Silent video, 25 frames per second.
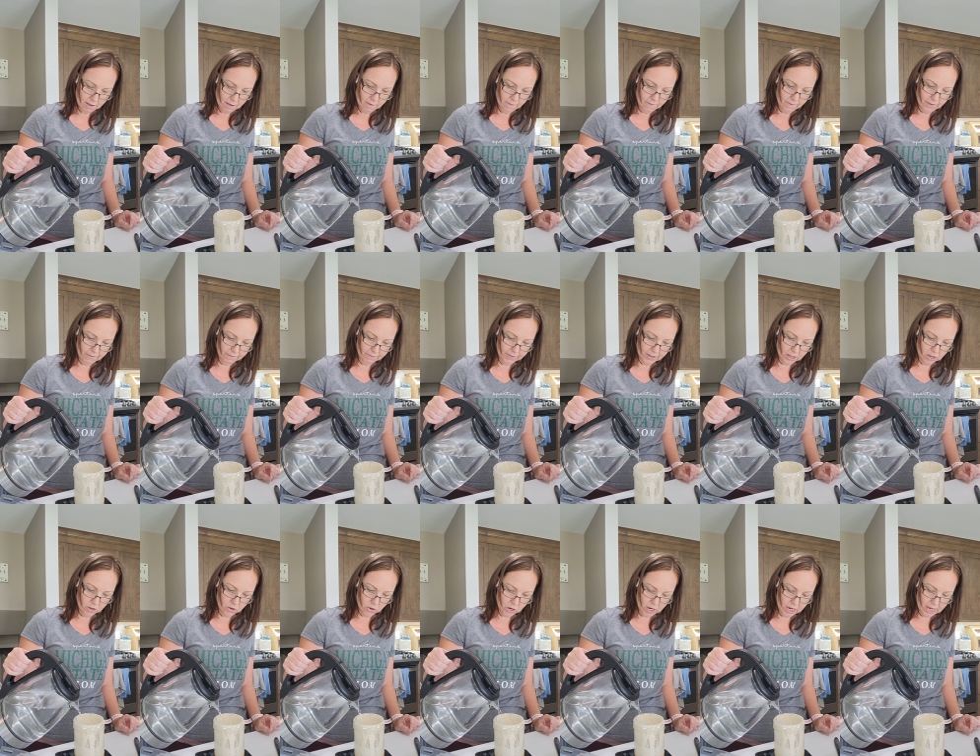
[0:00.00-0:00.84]
50
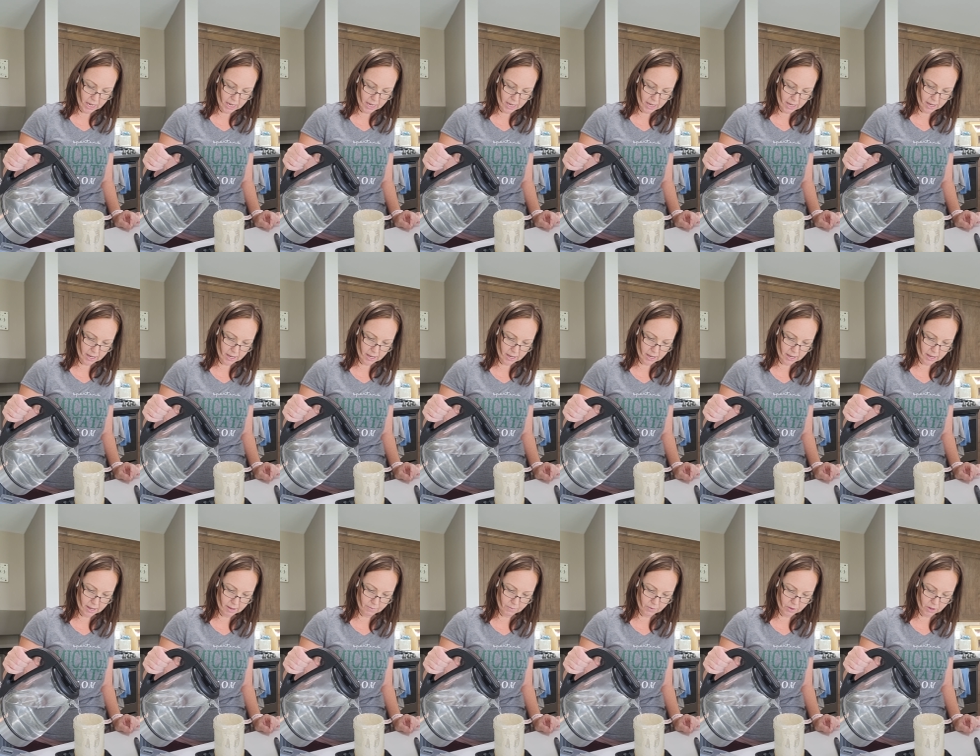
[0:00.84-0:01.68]

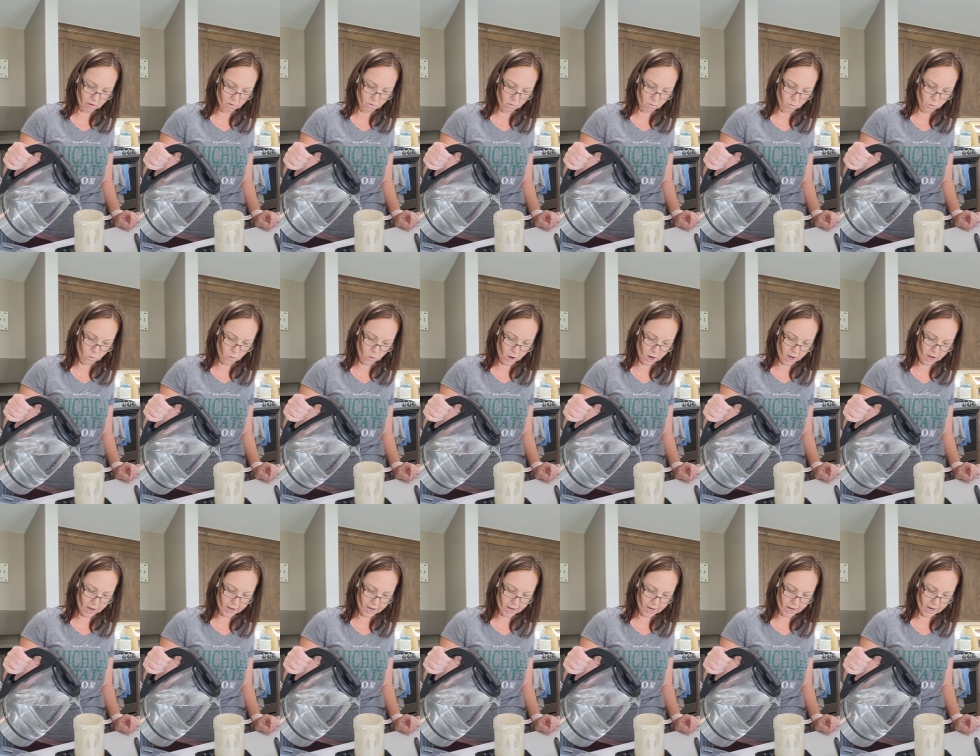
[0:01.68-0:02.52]
grams of
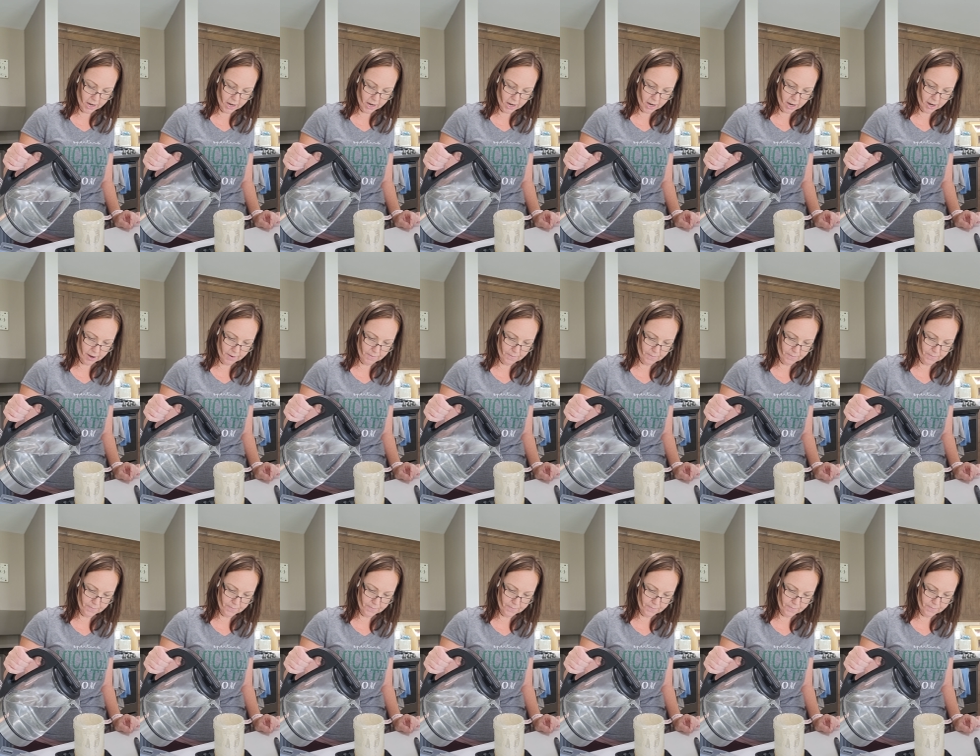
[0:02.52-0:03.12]
water.